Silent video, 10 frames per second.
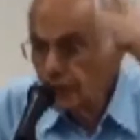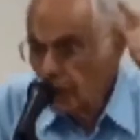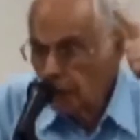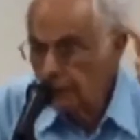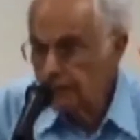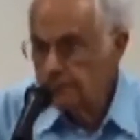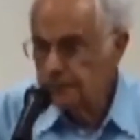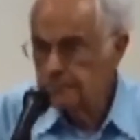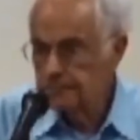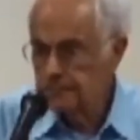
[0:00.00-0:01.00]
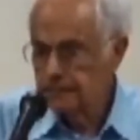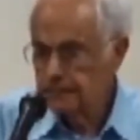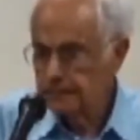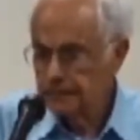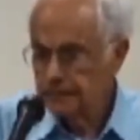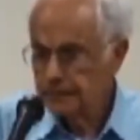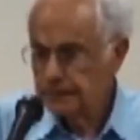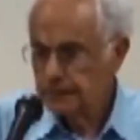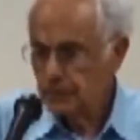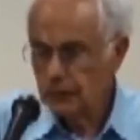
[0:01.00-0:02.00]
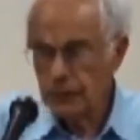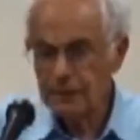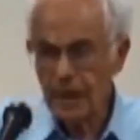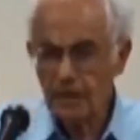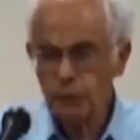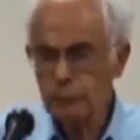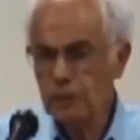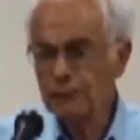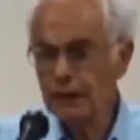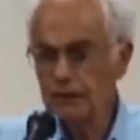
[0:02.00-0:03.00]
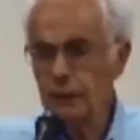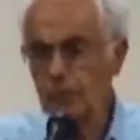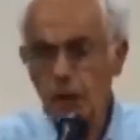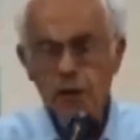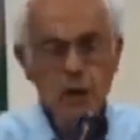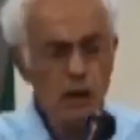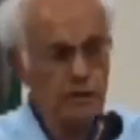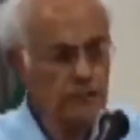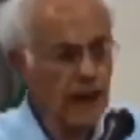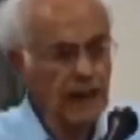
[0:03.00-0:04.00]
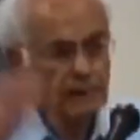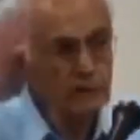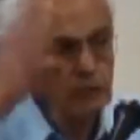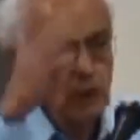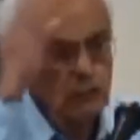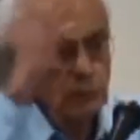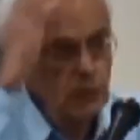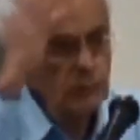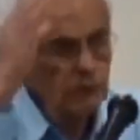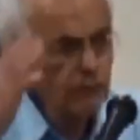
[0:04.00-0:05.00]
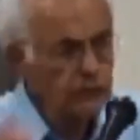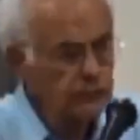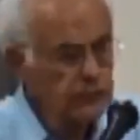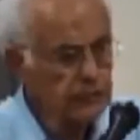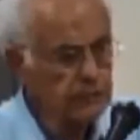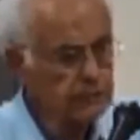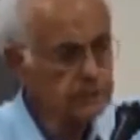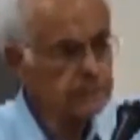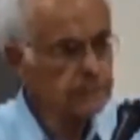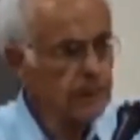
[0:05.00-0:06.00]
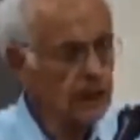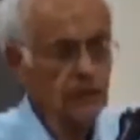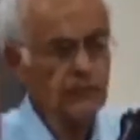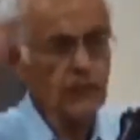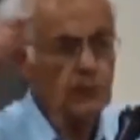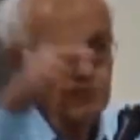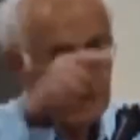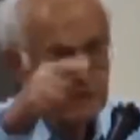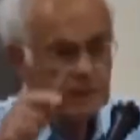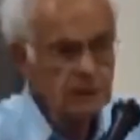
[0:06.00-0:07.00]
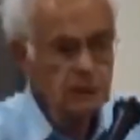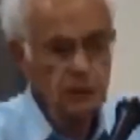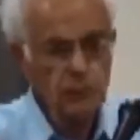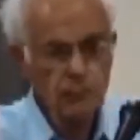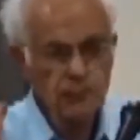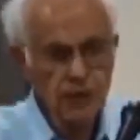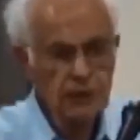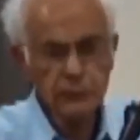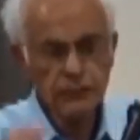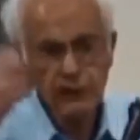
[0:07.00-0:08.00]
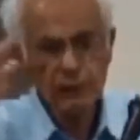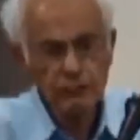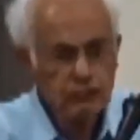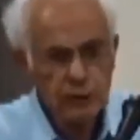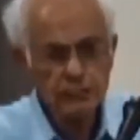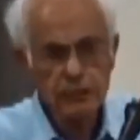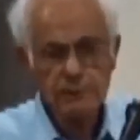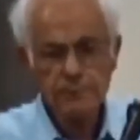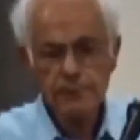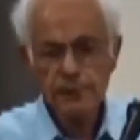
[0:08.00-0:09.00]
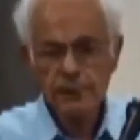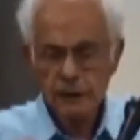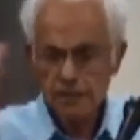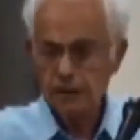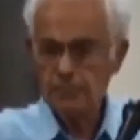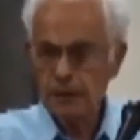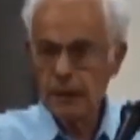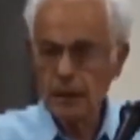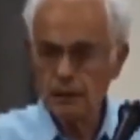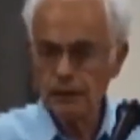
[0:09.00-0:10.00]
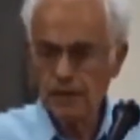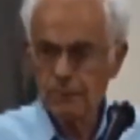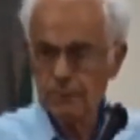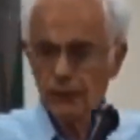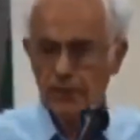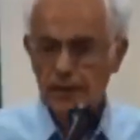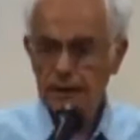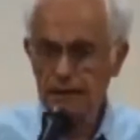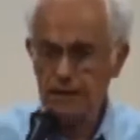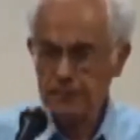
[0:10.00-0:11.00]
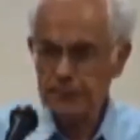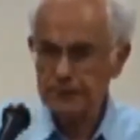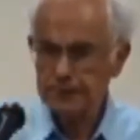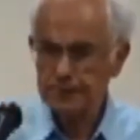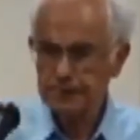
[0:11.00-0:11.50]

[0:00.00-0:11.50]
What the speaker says: of God. He says, I am different from all gods. I don't want children. It's forbidden to sacrifice children. Yirmiyahu says it very clearly.